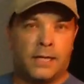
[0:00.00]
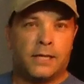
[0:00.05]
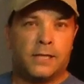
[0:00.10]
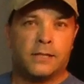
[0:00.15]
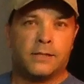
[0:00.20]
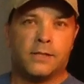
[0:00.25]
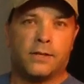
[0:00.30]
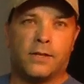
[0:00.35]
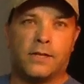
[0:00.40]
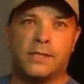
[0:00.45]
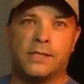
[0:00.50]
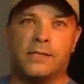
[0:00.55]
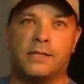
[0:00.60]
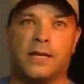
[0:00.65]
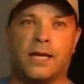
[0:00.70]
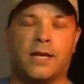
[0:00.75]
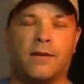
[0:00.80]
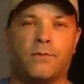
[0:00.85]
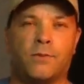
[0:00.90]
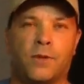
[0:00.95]
So this is
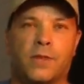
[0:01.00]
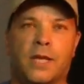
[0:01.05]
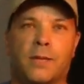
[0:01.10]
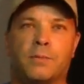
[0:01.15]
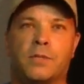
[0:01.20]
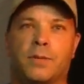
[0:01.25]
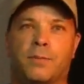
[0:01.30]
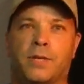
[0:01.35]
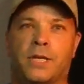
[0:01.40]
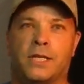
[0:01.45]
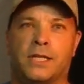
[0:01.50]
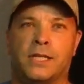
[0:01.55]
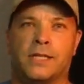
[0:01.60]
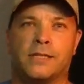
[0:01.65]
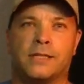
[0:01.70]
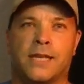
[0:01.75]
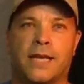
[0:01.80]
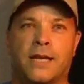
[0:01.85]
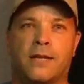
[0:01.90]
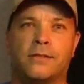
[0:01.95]
Dave with MTB
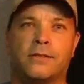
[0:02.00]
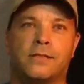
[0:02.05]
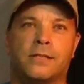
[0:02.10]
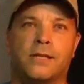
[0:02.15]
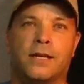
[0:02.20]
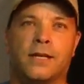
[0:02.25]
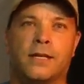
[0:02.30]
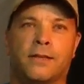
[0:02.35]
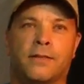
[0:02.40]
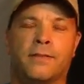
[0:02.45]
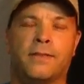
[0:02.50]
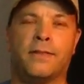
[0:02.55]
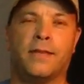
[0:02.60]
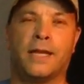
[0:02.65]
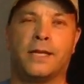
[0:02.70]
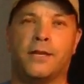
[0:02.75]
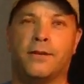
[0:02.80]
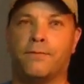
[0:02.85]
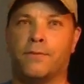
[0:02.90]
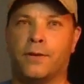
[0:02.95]
Discount.
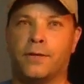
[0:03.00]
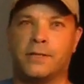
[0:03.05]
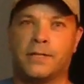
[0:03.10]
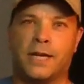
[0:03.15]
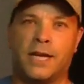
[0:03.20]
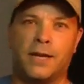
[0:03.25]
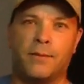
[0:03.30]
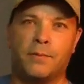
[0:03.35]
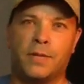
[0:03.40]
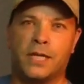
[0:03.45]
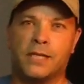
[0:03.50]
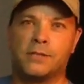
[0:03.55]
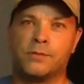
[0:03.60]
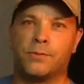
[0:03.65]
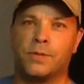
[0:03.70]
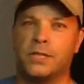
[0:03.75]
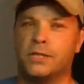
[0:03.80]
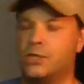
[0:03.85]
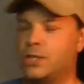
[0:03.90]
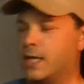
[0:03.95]
Thank you for your time. Next
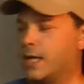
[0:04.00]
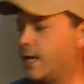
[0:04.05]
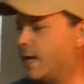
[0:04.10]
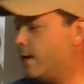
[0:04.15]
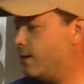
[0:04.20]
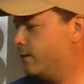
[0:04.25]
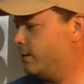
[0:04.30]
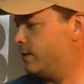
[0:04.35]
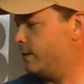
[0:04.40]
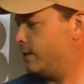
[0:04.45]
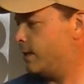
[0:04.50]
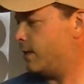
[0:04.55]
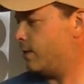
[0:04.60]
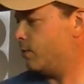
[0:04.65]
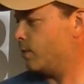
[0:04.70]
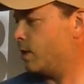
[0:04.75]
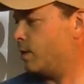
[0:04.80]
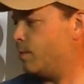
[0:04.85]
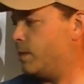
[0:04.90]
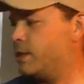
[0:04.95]
one, check out, we're
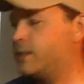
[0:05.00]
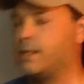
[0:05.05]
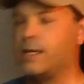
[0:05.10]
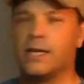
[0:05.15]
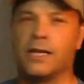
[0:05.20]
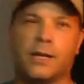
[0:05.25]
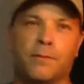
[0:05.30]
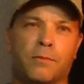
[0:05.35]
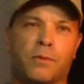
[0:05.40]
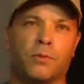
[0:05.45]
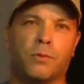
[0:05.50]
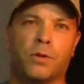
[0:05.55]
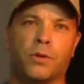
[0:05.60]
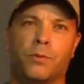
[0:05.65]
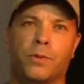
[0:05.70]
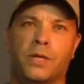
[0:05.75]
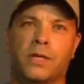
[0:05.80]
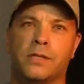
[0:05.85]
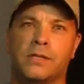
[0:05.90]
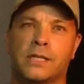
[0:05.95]
going to be setting up the rear
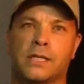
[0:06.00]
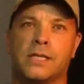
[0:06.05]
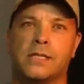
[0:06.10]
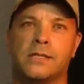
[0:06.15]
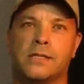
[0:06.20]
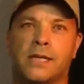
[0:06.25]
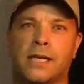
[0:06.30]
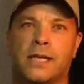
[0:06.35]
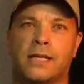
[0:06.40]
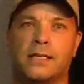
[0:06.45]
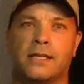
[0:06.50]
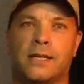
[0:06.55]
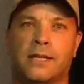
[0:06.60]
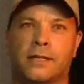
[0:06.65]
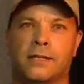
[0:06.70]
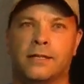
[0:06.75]
wheels and cassette.